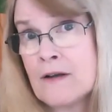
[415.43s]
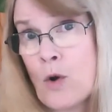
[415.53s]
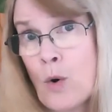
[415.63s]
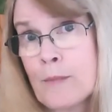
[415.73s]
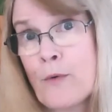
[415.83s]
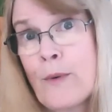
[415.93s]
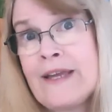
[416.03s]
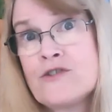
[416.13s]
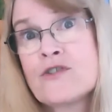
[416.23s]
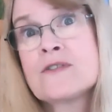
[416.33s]

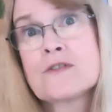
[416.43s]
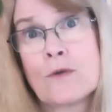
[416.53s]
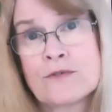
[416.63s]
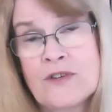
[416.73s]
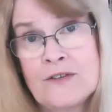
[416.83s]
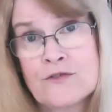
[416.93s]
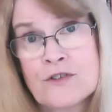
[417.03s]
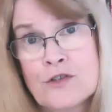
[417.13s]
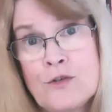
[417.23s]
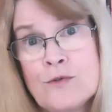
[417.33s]
corporations, large
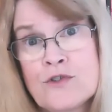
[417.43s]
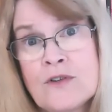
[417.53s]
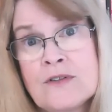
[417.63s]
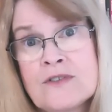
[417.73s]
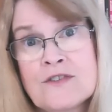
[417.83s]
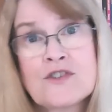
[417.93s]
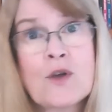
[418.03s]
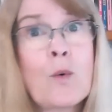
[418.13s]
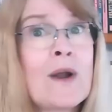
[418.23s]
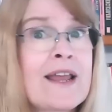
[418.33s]
institutions. And
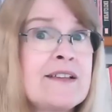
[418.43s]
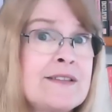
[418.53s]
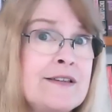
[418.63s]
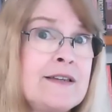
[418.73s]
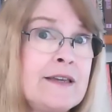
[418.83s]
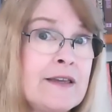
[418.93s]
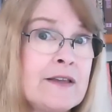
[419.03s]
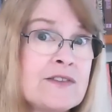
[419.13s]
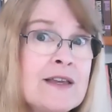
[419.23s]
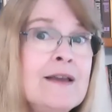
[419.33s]
so what I see
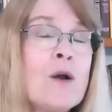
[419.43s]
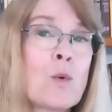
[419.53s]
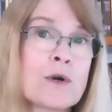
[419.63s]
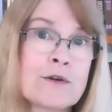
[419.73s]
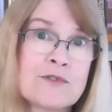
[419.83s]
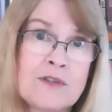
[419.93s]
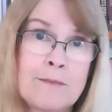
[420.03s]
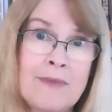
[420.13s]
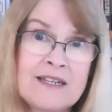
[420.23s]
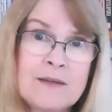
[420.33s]
is workers
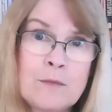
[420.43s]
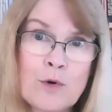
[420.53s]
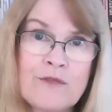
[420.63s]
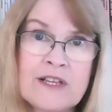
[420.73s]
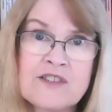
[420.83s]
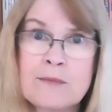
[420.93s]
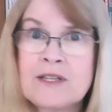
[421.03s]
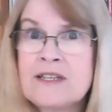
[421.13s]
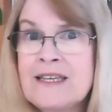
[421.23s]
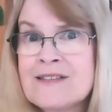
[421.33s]
demanding more
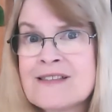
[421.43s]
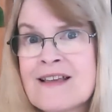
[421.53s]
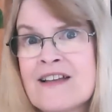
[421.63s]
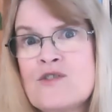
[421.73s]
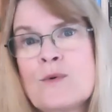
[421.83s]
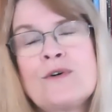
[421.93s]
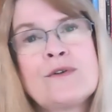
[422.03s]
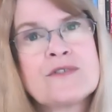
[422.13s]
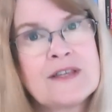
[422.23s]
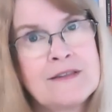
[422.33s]
flexibility in
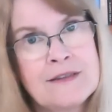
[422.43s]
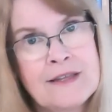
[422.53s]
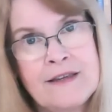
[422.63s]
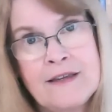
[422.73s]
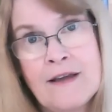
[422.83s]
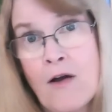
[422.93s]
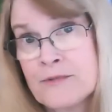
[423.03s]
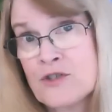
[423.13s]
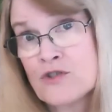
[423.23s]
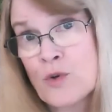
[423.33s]
schedules and the
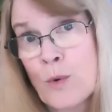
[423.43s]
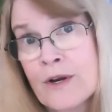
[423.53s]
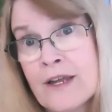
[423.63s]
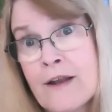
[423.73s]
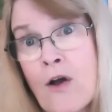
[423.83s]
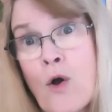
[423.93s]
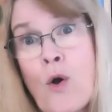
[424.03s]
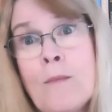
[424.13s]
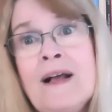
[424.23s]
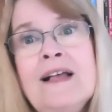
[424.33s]
option to work at home,